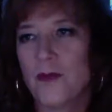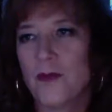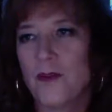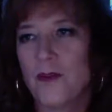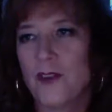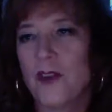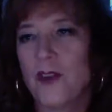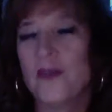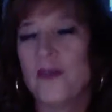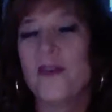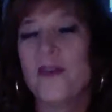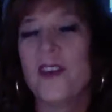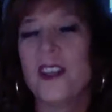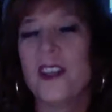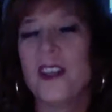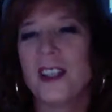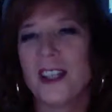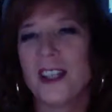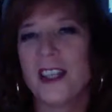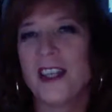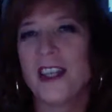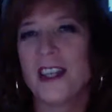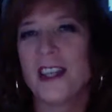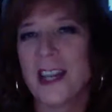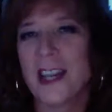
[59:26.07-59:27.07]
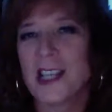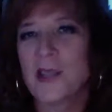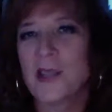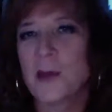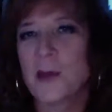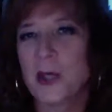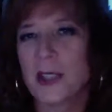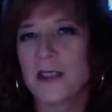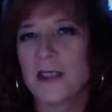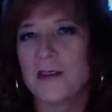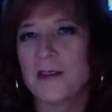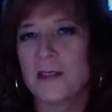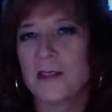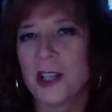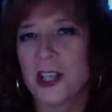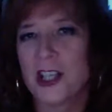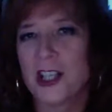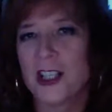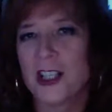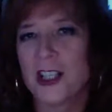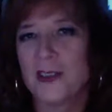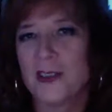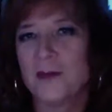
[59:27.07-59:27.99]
fulfill in the next book for sure.